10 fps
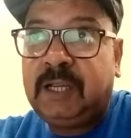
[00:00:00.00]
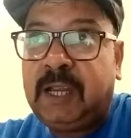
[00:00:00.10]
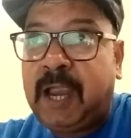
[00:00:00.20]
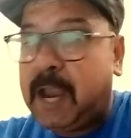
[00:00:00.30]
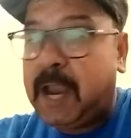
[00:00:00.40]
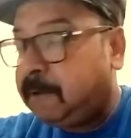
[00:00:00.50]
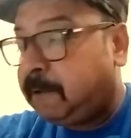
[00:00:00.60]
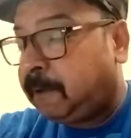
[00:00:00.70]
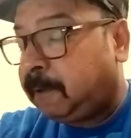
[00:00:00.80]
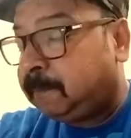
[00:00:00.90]
And
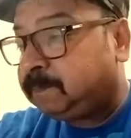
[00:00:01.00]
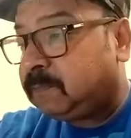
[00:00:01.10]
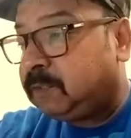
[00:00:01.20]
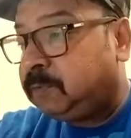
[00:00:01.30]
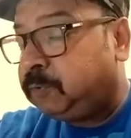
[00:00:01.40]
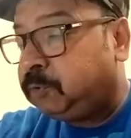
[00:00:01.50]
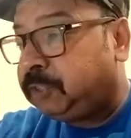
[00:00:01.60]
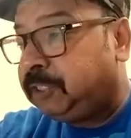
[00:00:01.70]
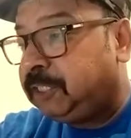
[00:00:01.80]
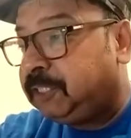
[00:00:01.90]
if you
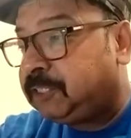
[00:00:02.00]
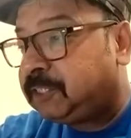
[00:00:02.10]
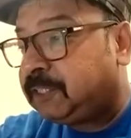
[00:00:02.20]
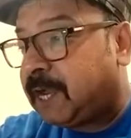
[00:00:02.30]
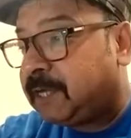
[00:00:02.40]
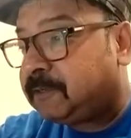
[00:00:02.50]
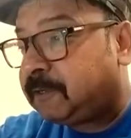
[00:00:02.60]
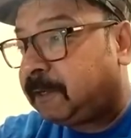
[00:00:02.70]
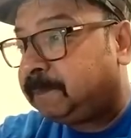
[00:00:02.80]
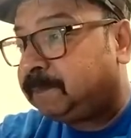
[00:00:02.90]
see it, that
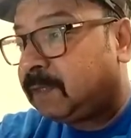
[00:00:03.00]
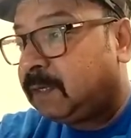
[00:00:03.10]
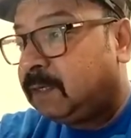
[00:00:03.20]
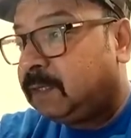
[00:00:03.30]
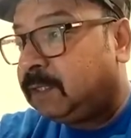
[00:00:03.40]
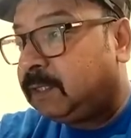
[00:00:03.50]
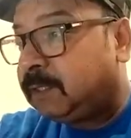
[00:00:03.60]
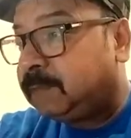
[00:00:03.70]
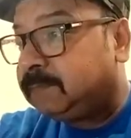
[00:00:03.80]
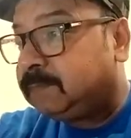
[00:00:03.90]

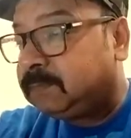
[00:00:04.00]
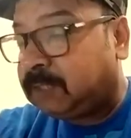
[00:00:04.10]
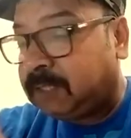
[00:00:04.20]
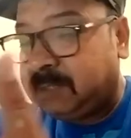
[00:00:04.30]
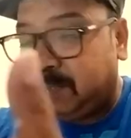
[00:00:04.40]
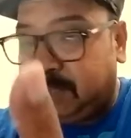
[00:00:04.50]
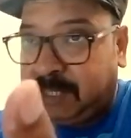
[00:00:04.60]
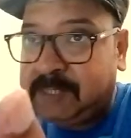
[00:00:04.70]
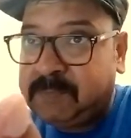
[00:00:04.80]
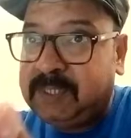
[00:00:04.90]
it
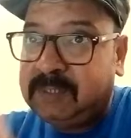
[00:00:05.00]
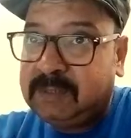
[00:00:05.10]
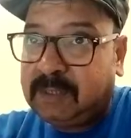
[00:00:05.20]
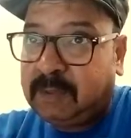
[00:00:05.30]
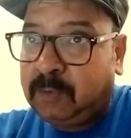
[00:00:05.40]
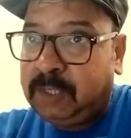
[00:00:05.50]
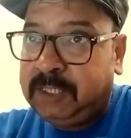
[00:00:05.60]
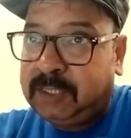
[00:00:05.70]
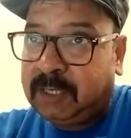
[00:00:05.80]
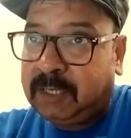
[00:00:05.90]
has been only
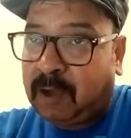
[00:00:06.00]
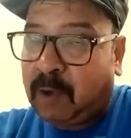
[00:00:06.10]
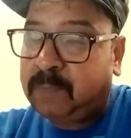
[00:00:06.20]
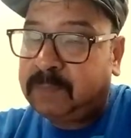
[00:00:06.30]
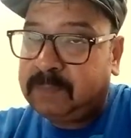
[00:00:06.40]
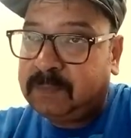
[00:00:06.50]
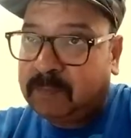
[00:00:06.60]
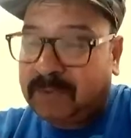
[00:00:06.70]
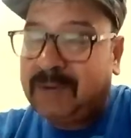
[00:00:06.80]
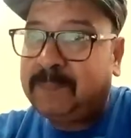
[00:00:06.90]
the of
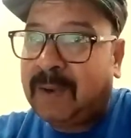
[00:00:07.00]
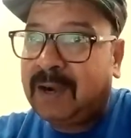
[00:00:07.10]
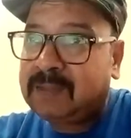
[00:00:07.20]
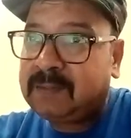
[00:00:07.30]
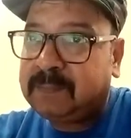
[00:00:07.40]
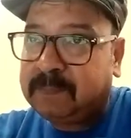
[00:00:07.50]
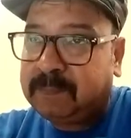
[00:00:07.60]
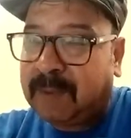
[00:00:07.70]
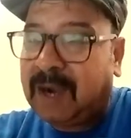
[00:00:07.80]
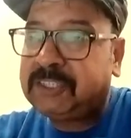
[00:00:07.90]
one part,
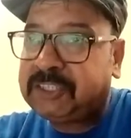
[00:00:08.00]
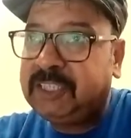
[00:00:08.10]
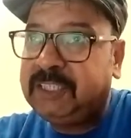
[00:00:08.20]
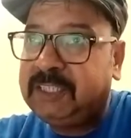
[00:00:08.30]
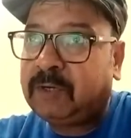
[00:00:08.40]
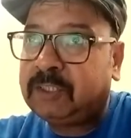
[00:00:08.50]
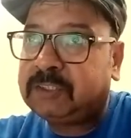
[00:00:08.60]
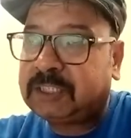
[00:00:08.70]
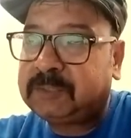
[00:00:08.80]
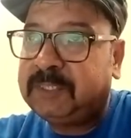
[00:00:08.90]
partially it was
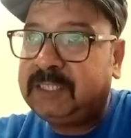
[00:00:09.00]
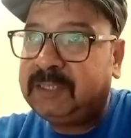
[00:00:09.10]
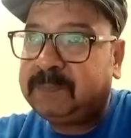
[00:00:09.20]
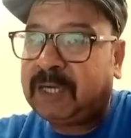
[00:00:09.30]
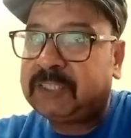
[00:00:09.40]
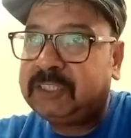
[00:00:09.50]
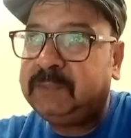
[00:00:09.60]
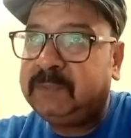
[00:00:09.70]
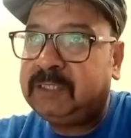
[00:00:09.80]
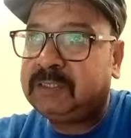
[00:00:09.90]
suspended, partially
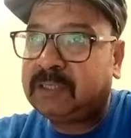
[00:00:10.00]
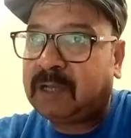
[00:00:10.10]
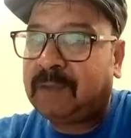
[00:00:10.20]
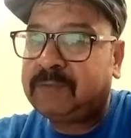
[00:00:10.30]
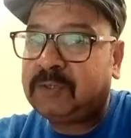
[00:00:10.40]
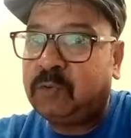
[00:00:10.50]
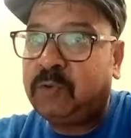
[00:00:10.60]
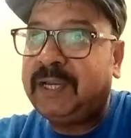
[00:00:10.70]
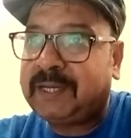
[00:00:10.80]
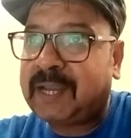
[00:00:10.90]
means after
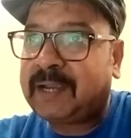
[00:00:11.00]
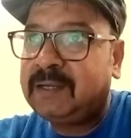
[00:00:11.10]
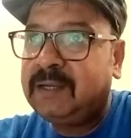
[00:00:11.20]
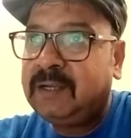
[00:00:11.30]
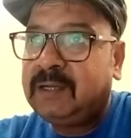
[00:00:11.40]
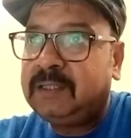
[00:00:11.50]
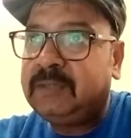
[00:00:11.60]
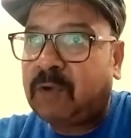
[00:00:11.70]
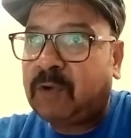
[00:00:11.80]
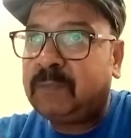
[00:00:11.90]
Uri attack, the
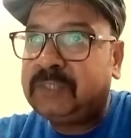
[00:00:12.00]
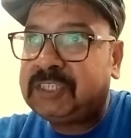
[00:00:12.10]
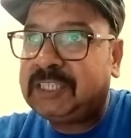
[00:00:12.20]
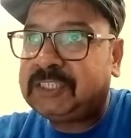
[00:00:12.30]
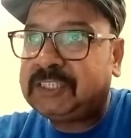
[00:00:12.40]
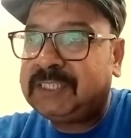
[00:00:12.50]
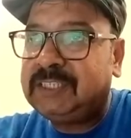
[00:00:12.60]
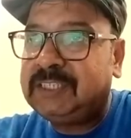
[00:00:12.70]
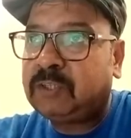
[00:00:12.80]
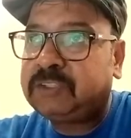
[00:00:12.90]
information exchange
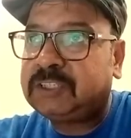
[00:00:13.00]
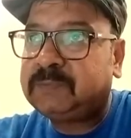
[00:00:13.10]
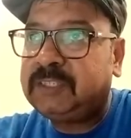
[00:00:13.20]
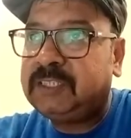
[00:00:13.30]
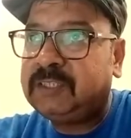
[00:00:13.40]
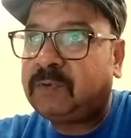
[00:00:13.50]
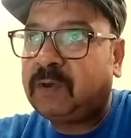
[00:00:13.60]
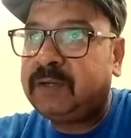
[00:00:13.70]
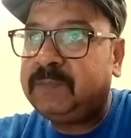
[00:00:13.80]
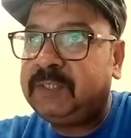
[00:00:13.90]
was suspended for
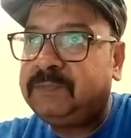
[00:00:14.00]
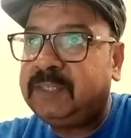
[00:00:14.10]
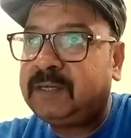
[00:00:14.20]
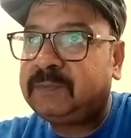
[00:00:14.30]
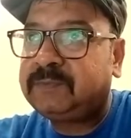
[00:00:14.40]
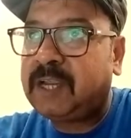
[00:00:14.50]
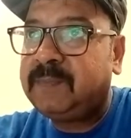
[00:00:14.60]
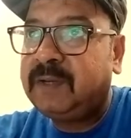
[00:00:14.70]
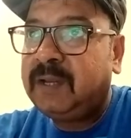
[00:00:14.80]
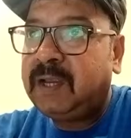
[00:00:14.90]
a brief period of time.
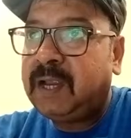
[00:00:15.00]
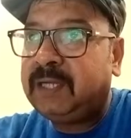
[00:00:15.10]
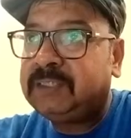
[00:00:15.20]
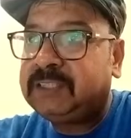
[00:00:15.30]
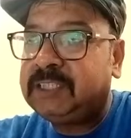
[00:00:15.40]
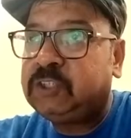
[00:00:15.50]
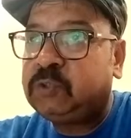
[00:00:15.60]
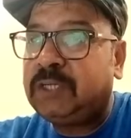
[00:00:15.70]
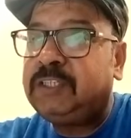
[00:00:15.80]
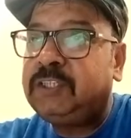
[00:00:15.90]
And since
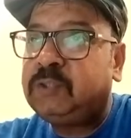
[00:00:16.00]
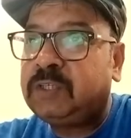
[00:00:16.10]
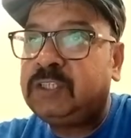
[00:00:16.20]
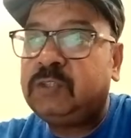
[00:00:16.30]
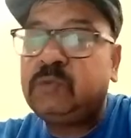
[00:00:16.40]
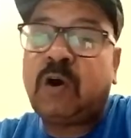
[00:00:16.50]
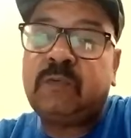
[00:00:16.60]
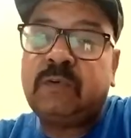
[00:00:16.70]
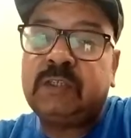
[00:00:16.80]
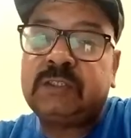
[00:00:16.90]
2022
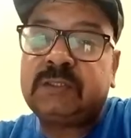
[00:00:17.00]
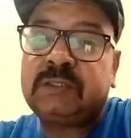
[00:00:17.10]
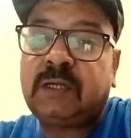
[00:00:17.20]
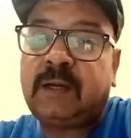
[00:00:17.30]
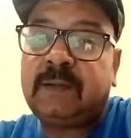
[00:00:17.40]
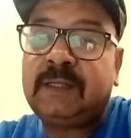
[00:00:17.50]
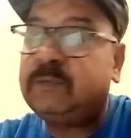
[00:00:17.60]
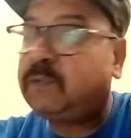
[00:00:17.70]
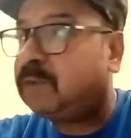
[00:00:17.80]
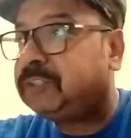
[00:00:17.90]
onwards, the
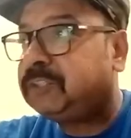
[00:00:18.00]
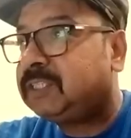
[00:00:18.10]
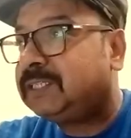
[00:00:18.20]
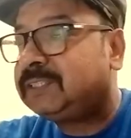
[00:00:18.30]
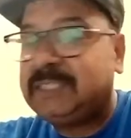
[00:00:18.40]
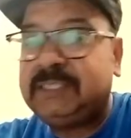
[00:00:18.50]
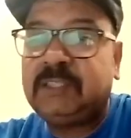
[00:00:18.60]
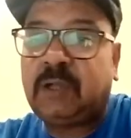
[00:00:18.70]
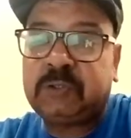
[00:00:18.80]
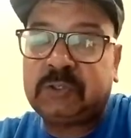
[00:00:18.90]
information exchange is
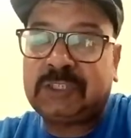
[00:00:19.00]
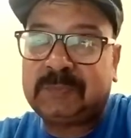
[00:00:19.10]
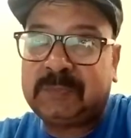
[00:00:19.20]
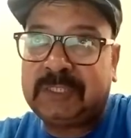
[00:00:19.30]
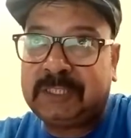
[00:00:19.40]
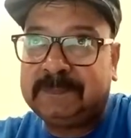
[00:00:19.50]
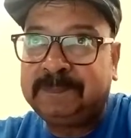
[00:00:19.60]
also suspended.